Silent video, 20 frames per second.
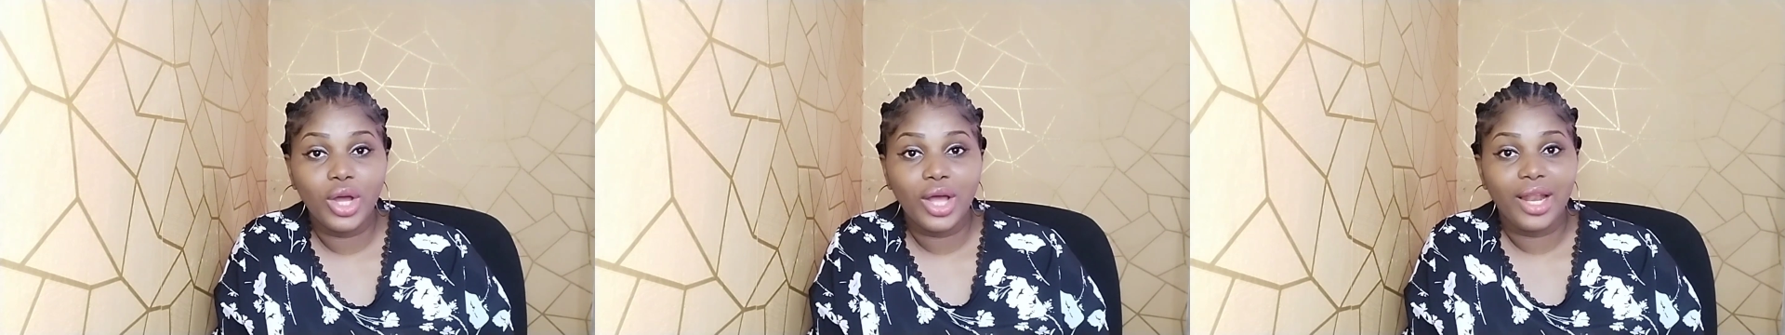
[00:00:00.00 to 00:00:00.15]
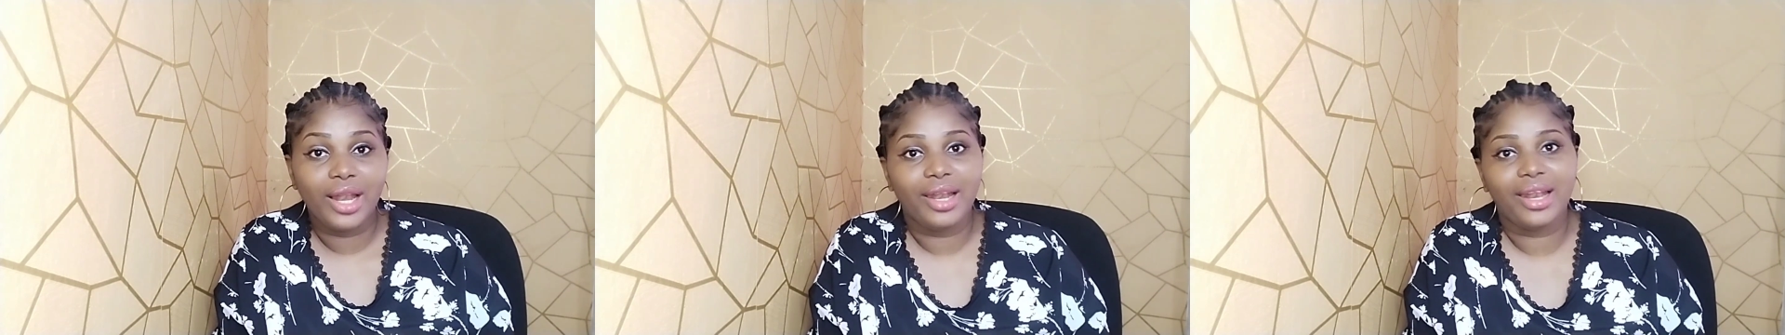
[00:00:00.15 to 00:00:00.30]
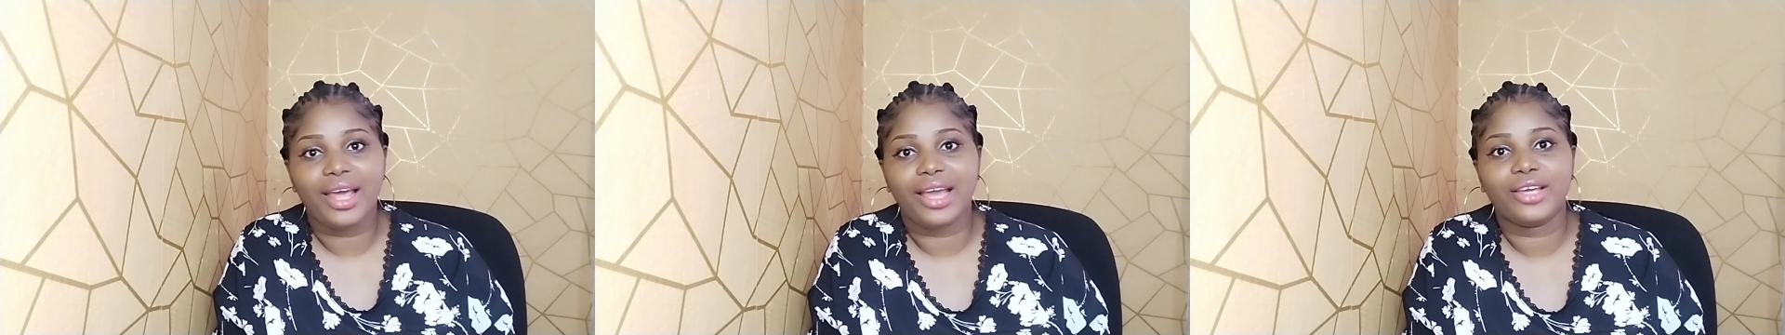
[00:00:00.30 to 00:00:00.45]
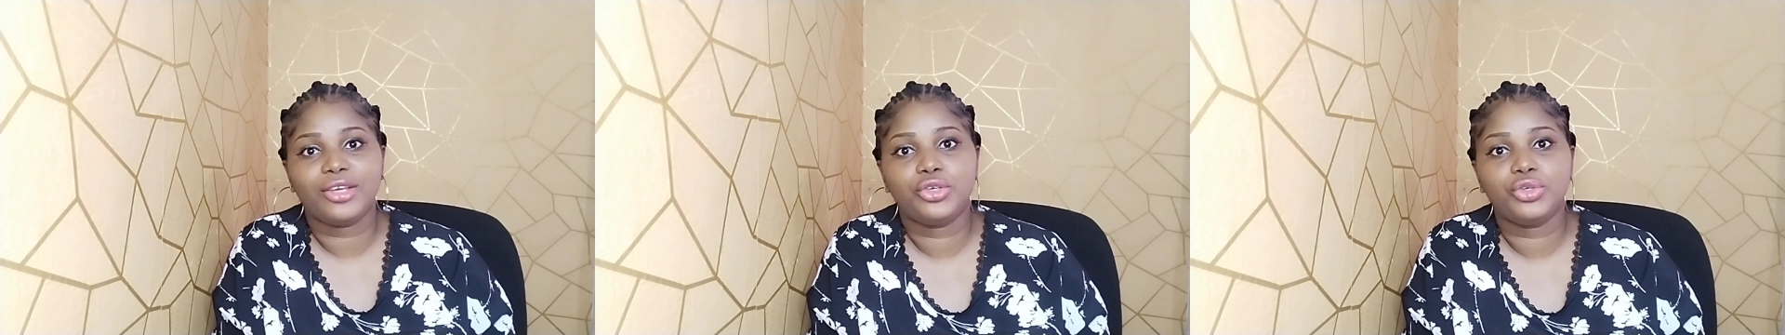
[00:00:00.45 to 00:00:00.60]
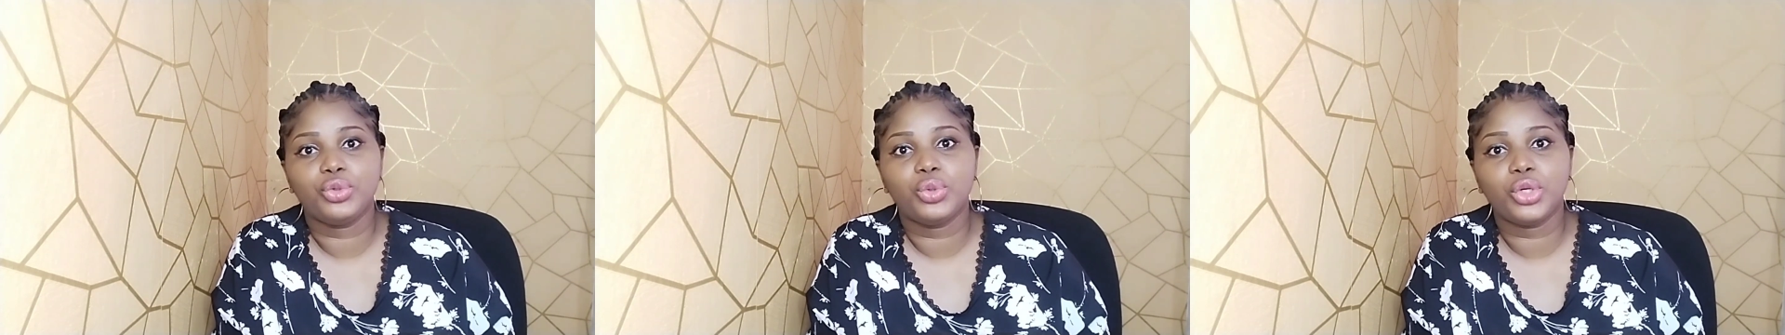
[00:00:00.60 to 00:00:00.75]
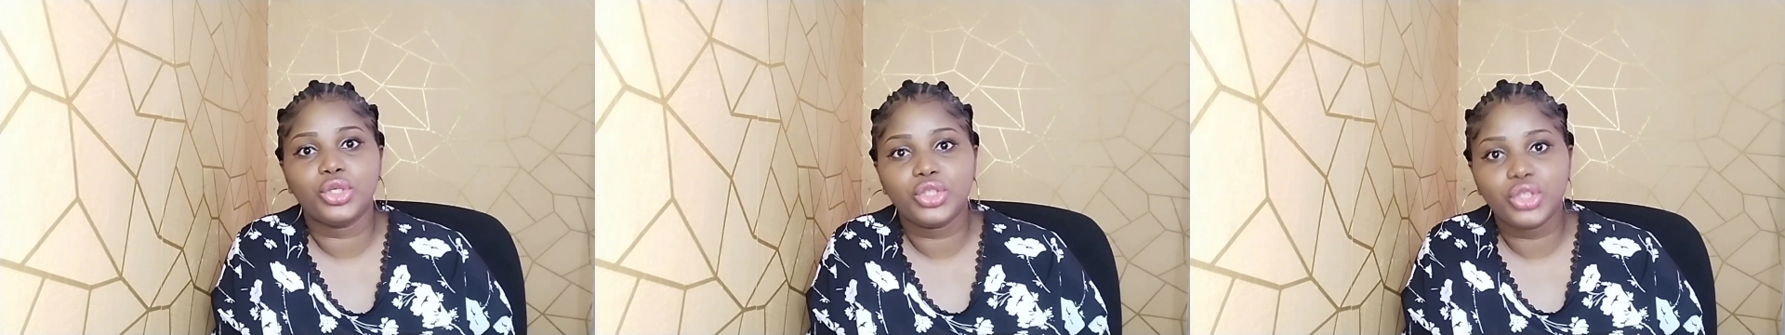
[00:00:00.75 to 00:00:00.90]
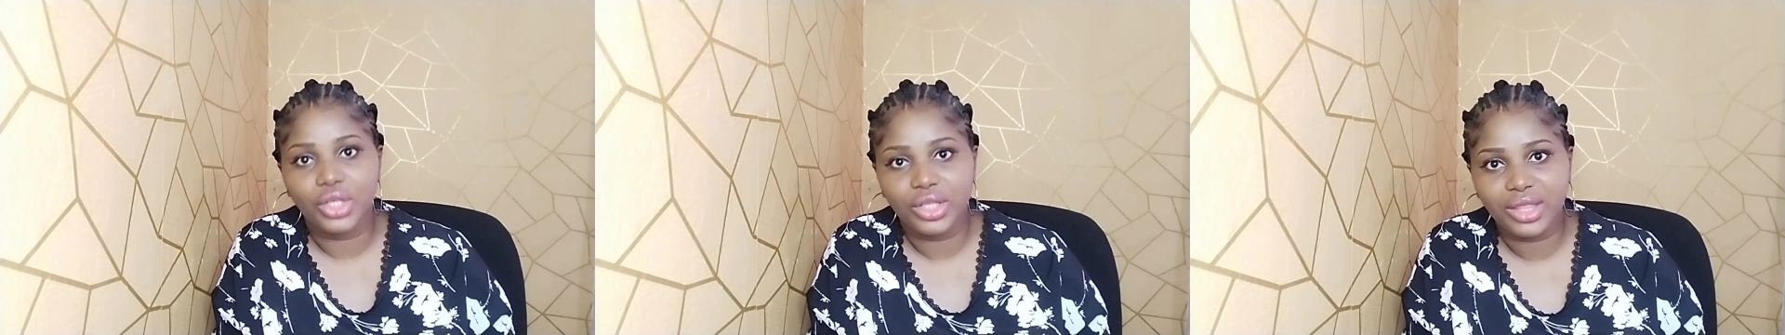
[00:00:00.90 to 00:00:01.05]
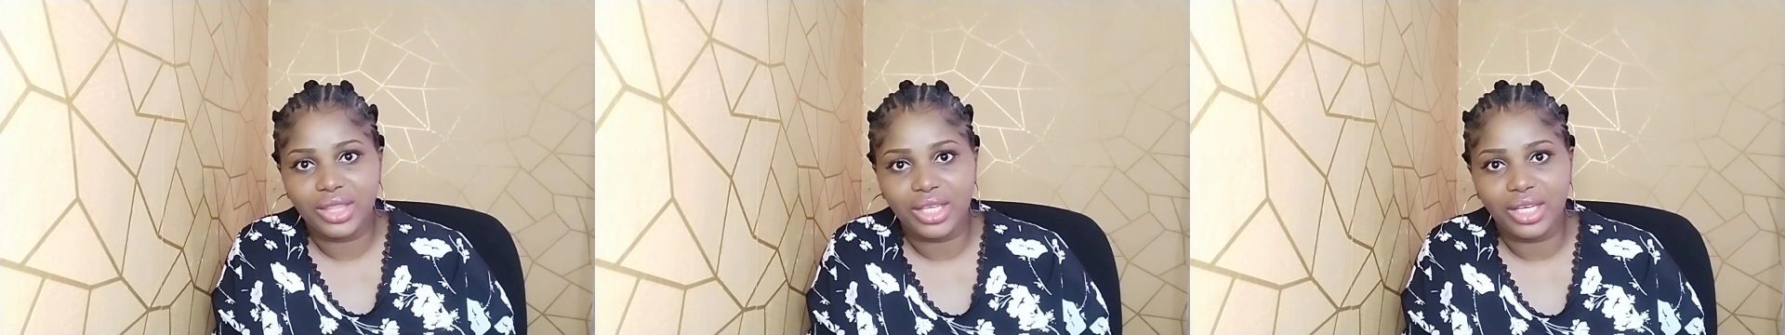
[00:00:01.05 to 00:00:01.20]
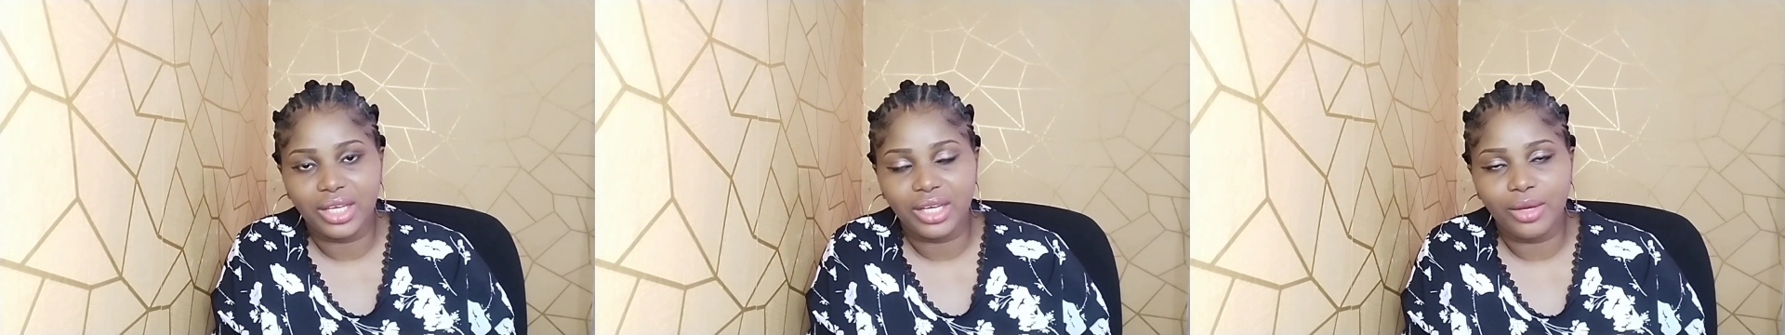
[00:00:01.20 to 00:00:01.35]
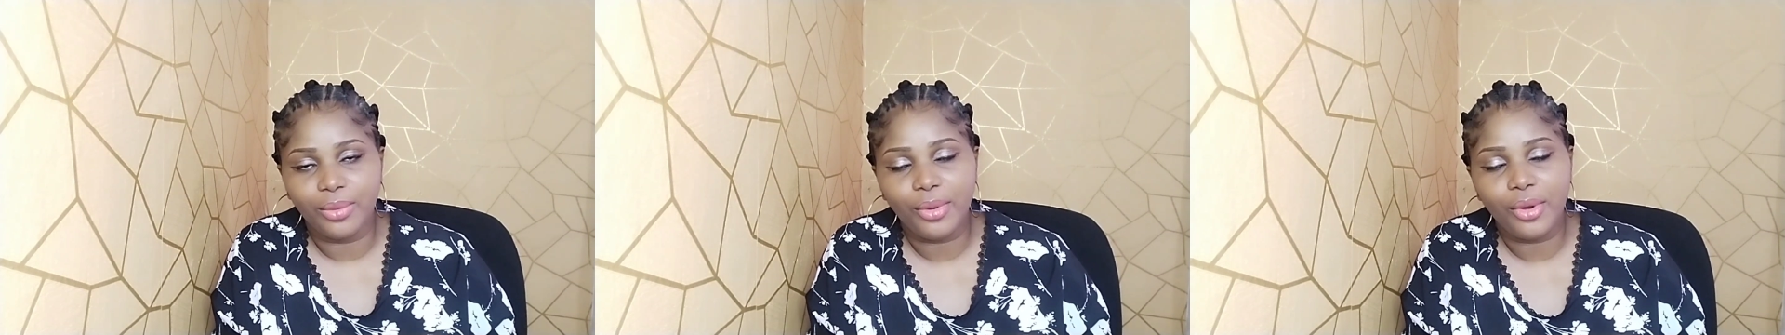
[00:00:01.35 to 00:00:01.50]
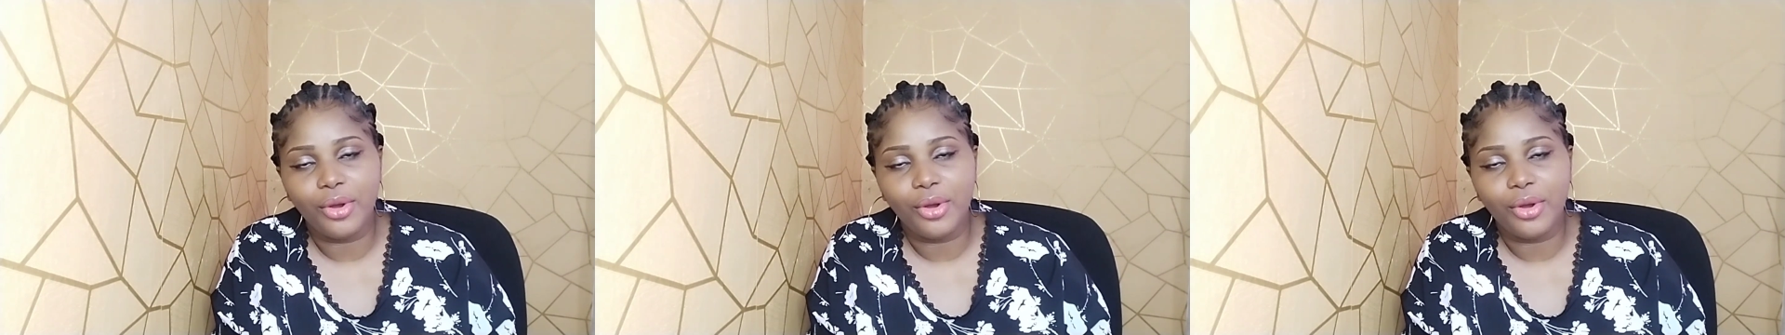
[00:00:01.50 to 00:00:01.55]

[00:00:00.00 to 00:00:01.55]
like you are nothing.